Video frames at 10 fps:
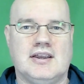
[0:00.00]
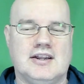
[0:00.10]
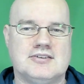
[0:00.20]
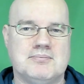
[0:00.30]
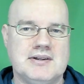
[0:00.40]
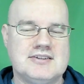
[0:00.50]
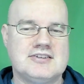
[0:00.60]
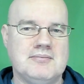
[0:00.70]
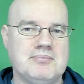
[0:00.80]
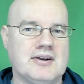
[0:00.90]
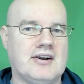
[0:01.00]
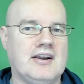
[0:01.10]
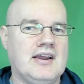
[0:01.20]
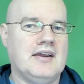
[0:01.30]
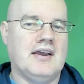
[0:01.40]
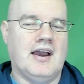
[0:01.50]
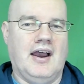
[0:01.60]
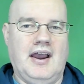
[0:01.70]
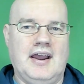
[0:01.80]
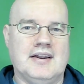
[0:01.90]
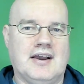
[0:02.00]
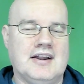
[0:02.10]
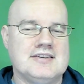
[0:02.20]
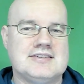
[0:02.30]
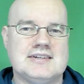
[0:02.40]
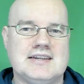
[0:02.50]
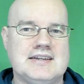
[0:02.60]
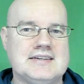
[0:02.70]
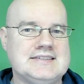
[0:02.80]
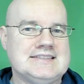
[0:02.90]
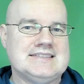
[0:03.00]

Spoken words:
It's a bit simpler, and honestly,